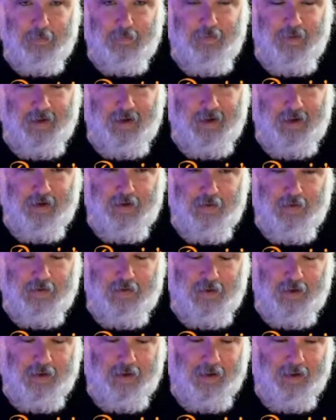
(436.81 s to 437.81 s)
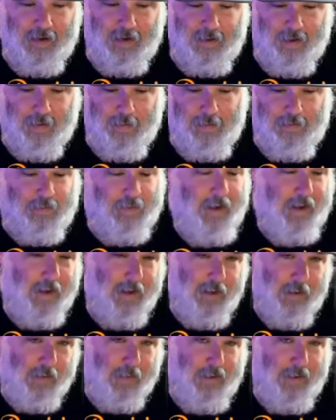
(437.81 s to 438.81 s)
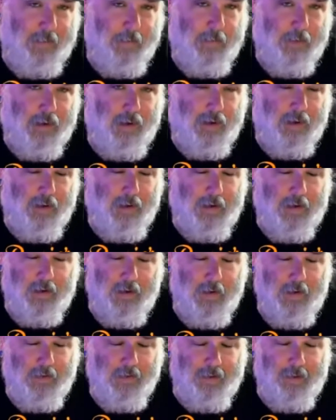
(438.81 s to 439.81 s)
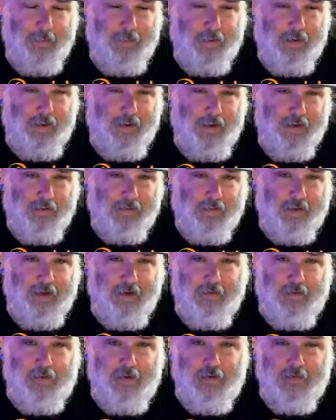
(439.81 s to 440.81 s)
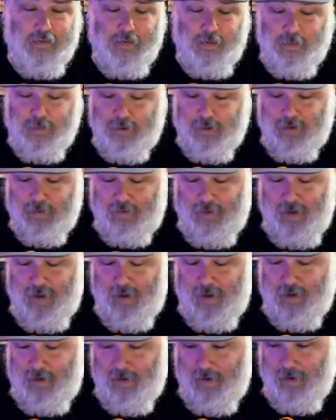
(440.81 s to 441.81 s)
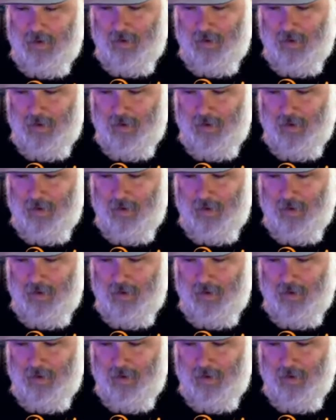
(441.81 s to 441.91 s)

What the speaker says: vintage, I would say or early bronze, late silver books in.